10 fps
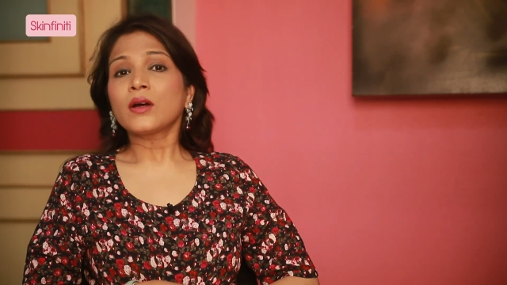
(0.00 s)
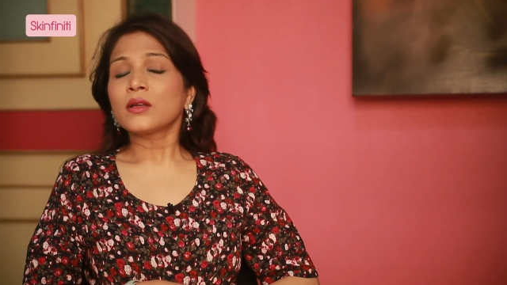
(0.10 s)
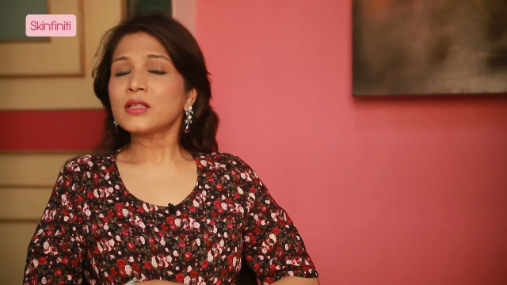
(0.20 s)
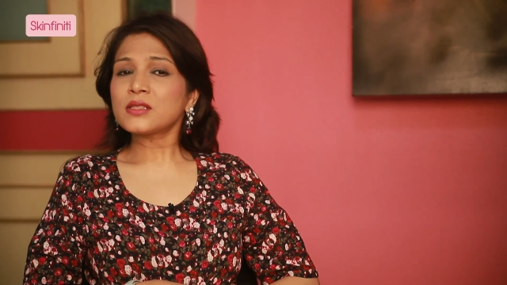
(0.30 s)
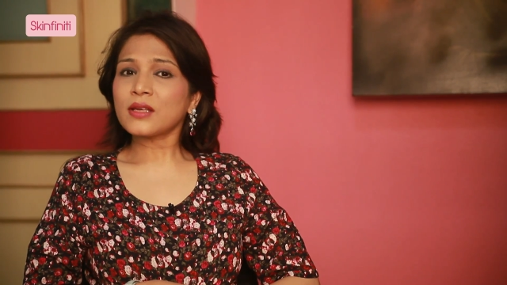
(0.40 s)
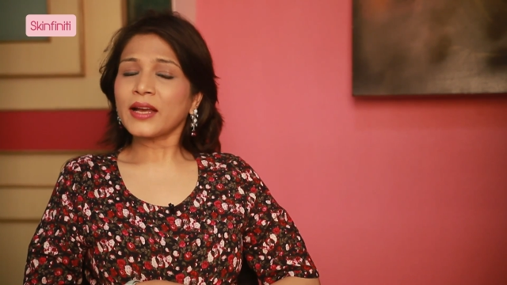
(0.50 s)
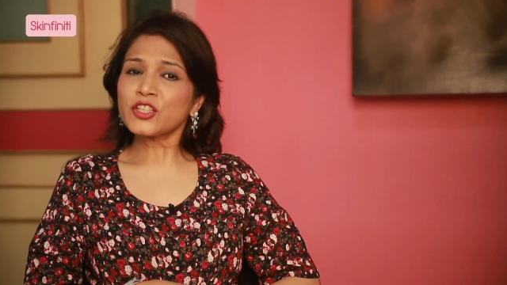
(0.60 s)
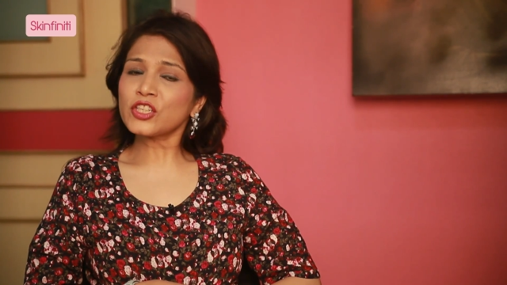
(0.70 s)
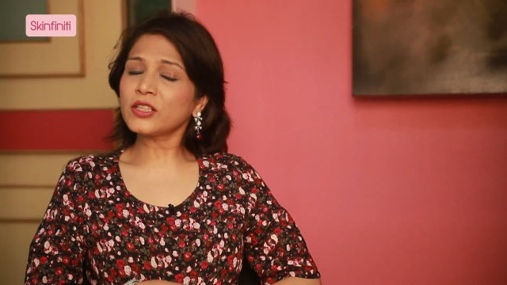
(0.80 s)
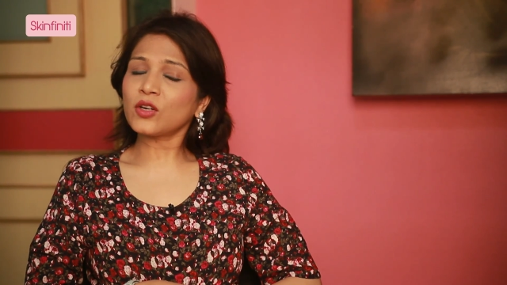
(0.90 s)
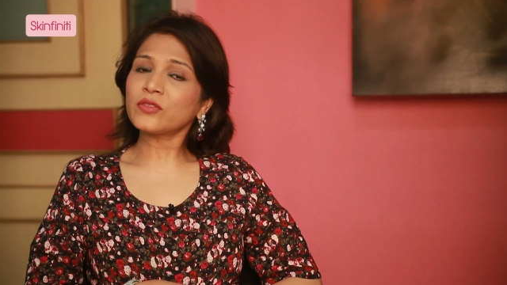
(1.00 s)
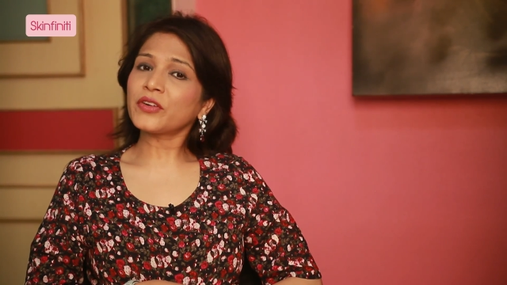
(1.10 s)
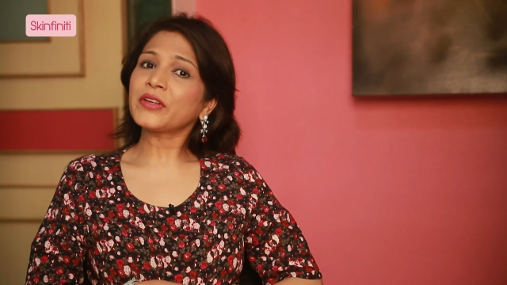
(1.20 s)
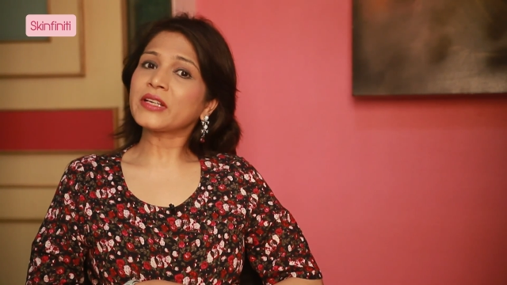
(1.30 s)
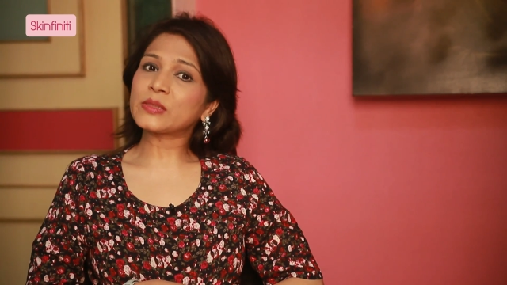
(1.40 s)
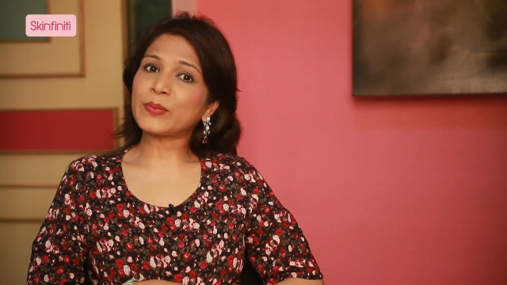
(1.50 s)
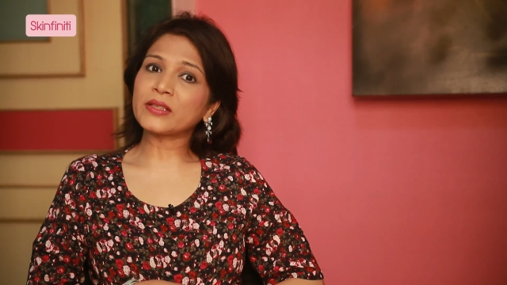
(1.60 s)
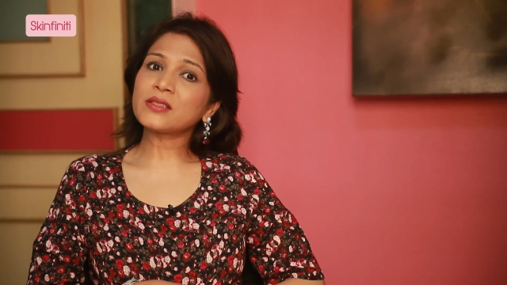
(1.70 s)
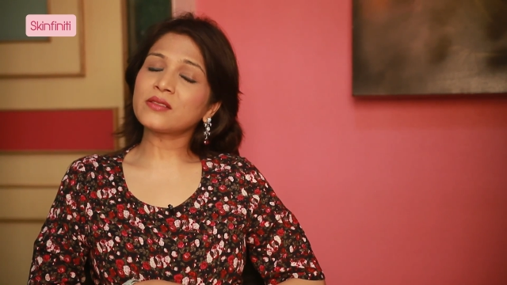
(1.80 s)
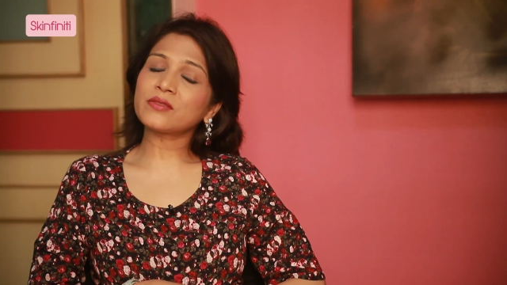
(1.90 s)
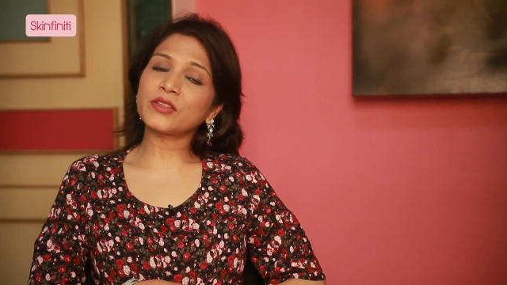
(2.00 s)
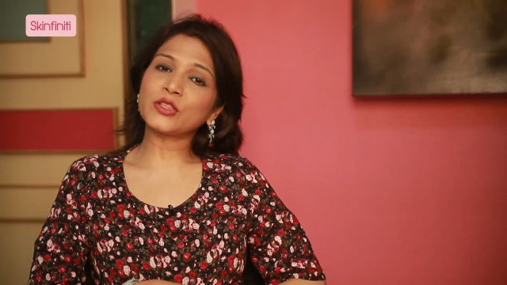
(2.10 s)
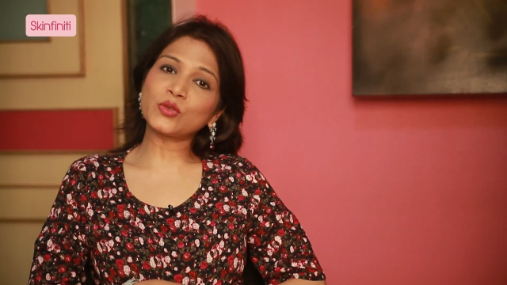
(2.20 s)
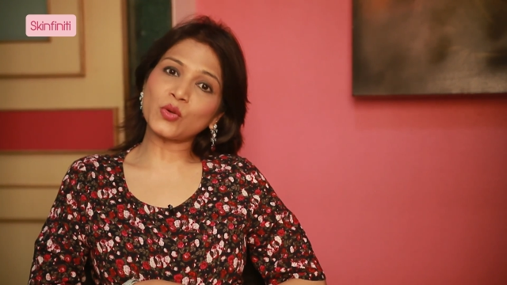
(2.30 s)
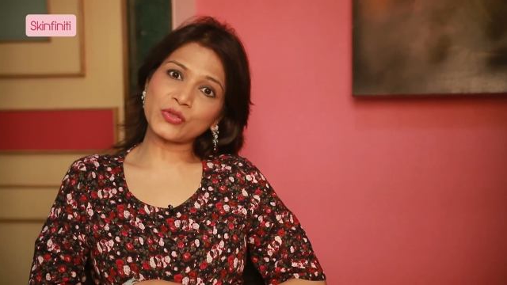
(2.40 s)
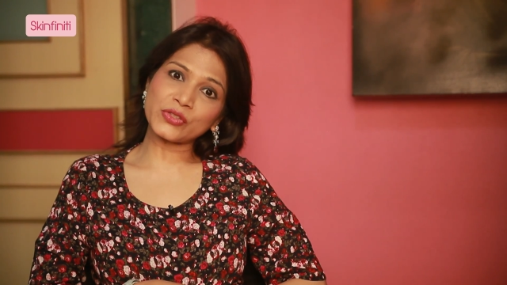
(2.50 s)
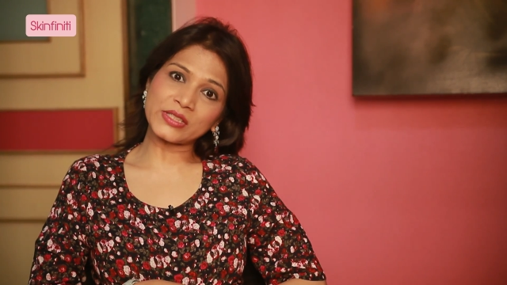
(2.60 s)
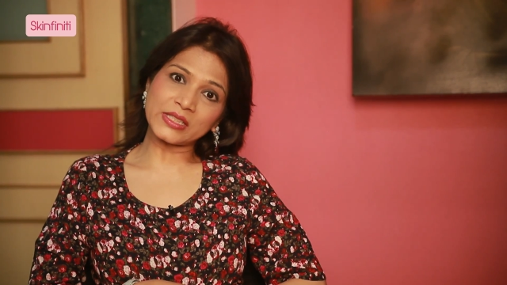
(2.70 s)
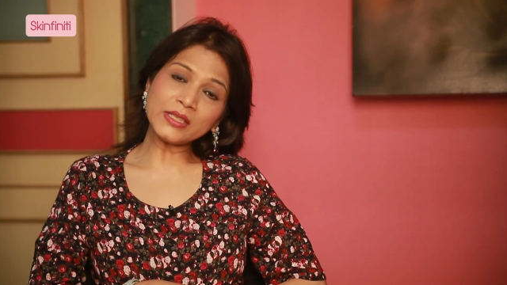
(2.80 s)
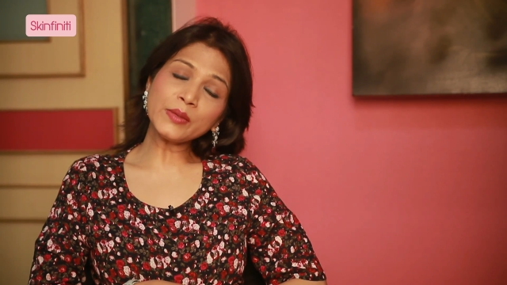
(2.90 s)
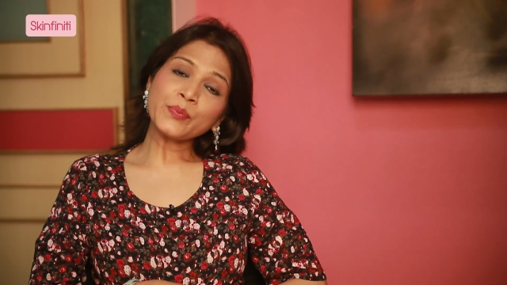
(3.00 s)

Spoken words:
It's actually not very expensive when you go to see.